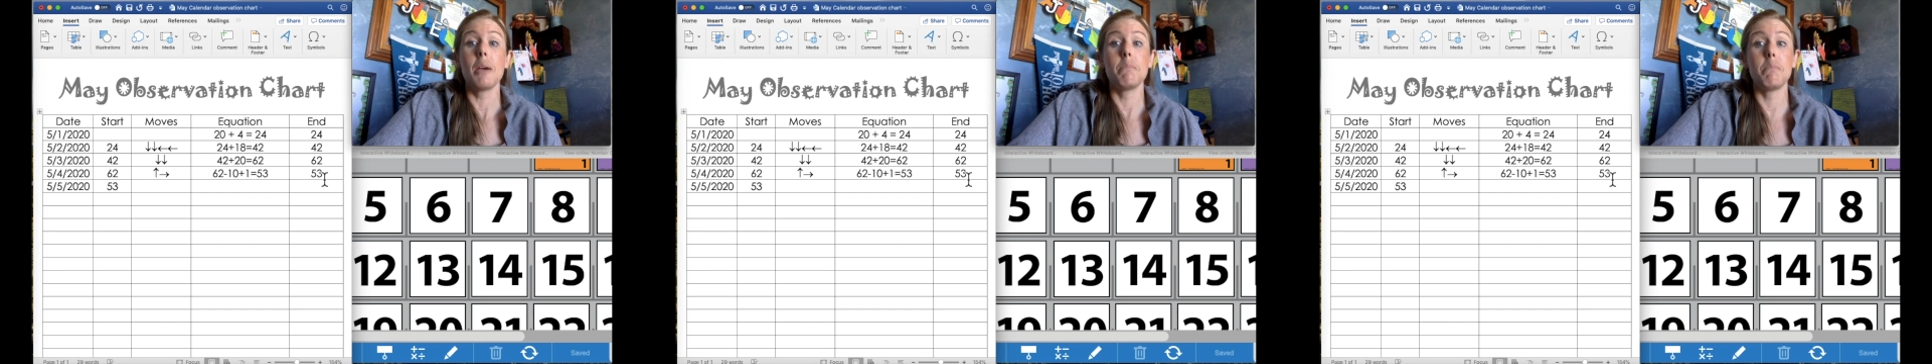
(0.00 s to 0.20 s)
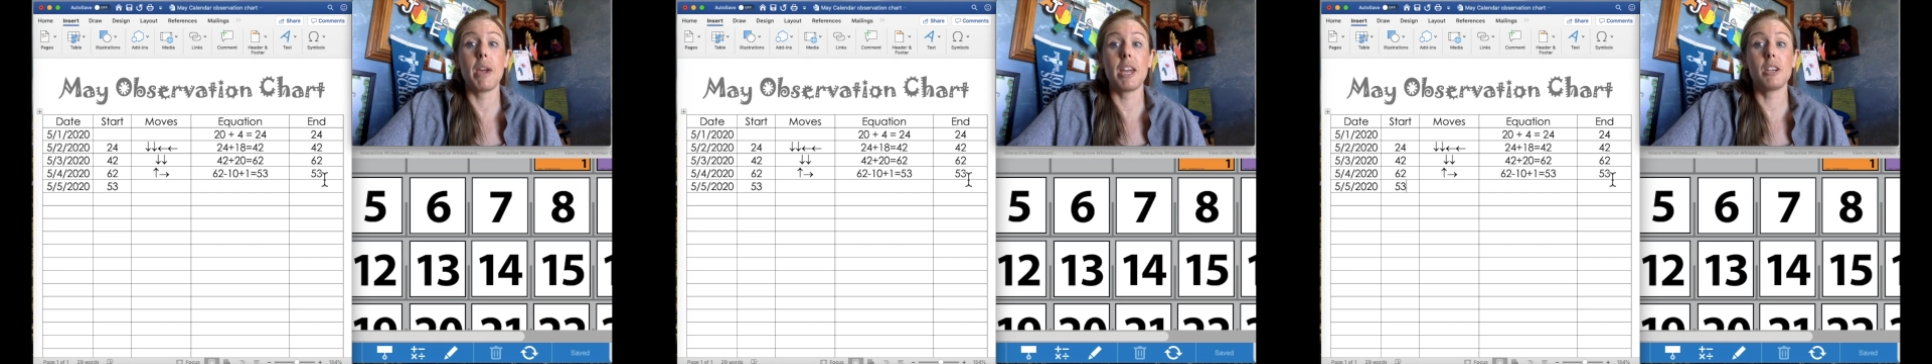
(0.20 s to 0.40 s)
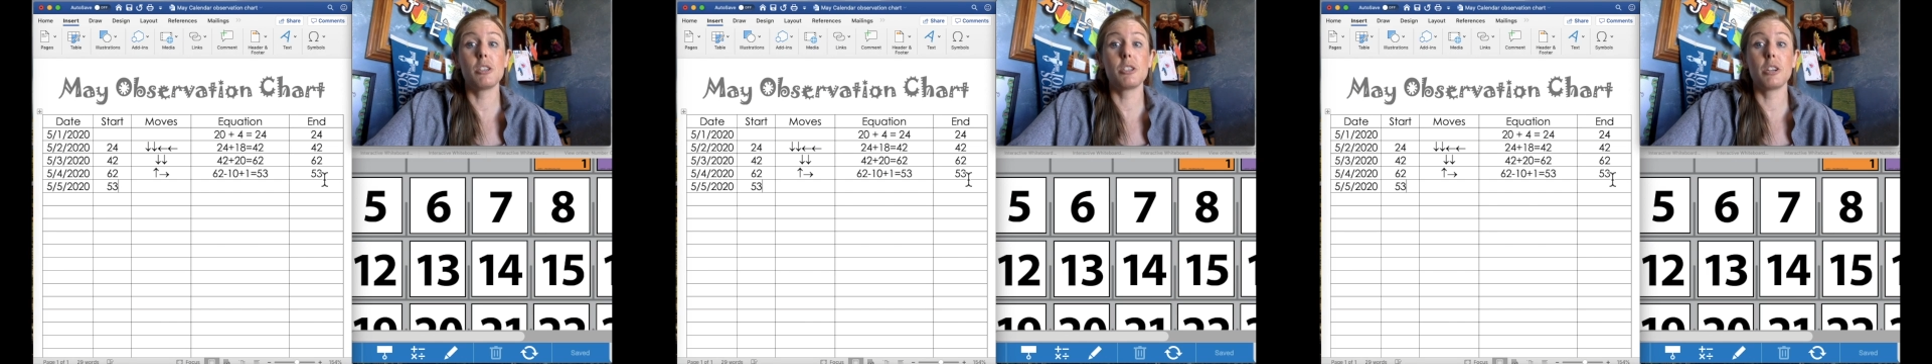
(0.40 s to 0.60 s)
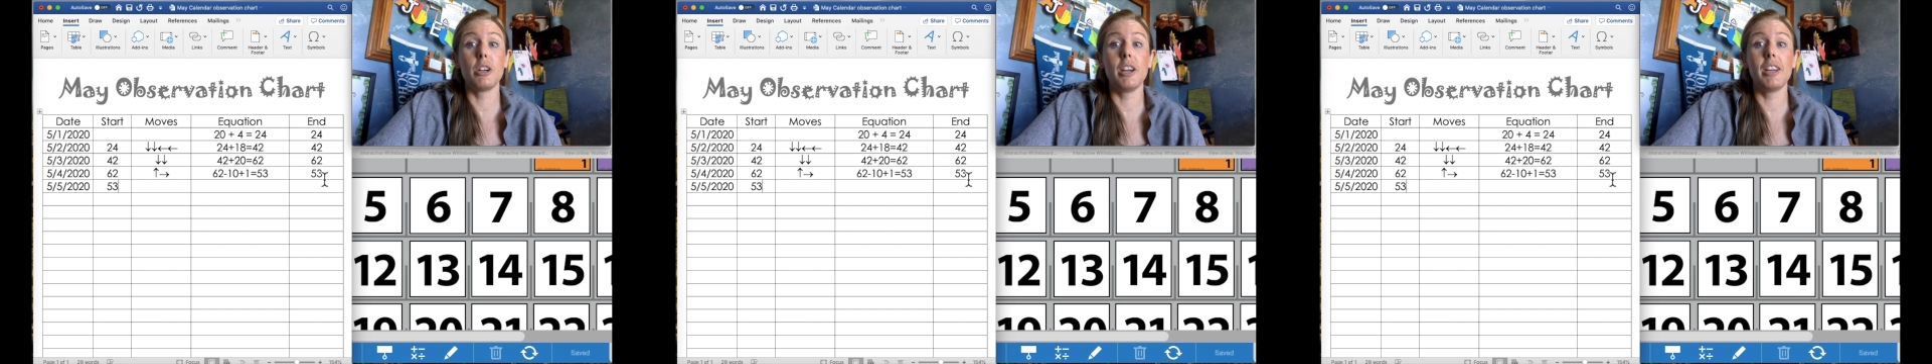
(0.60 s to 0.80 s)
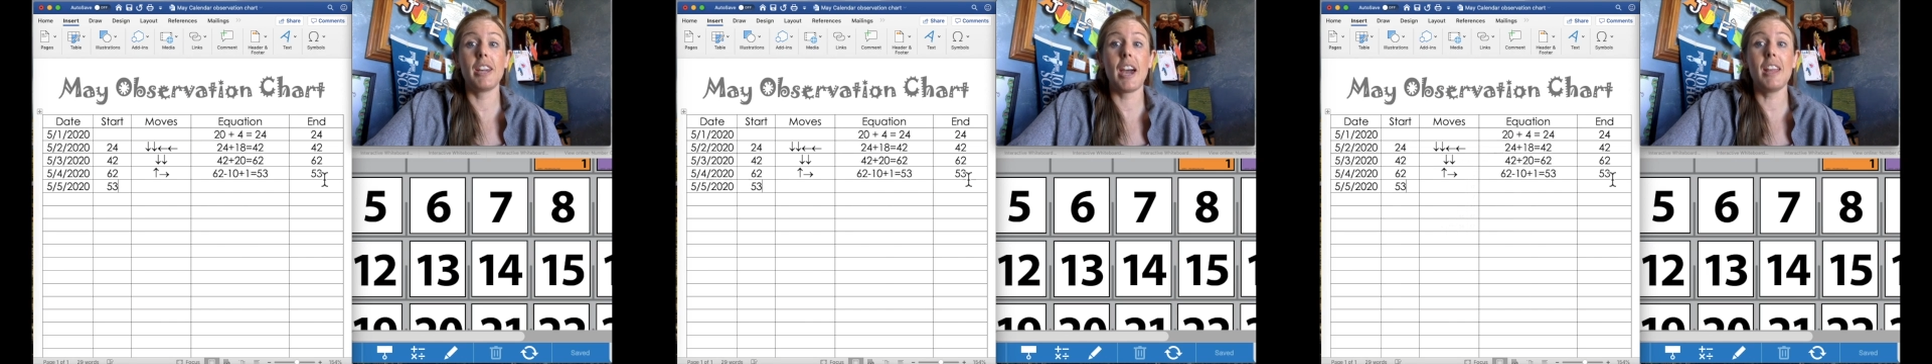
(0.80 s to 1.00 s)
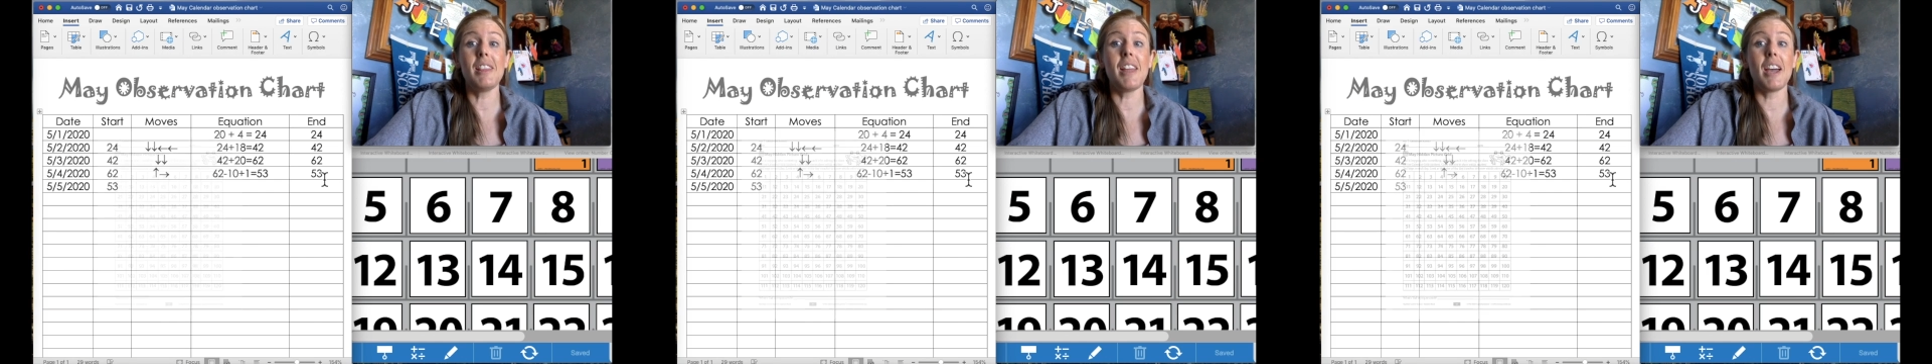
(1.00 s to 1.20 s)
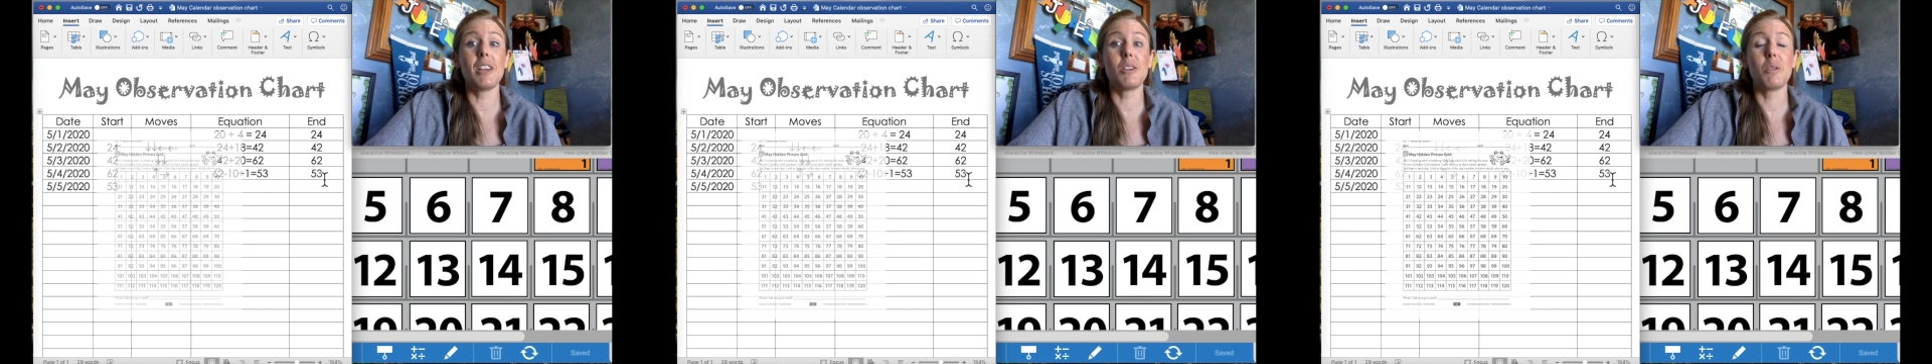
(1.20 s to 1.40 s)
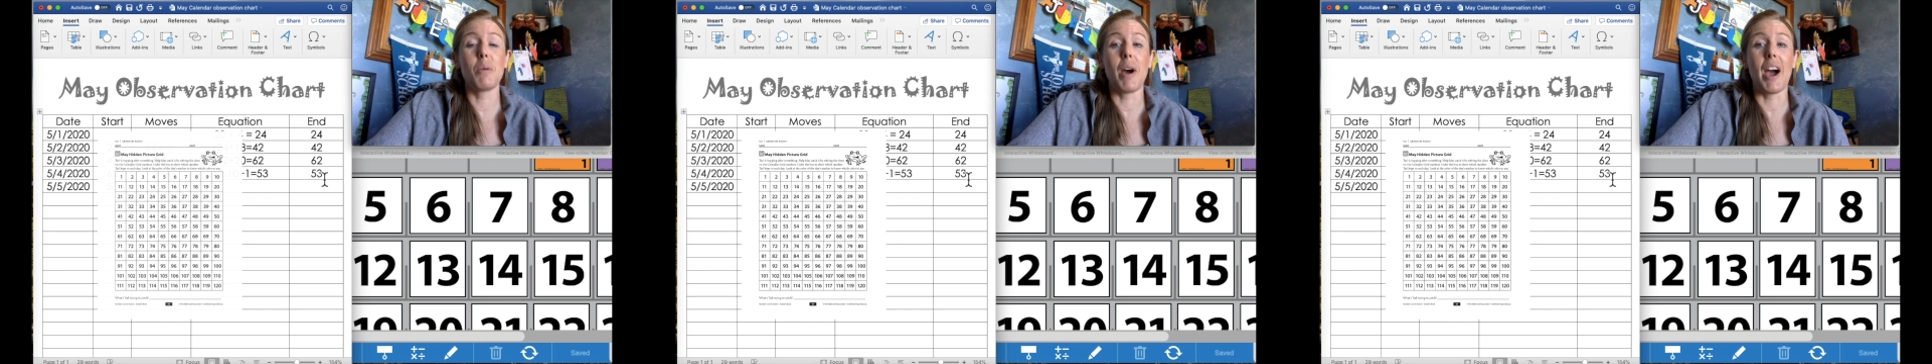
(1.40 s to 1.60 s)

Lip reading: make sure again that you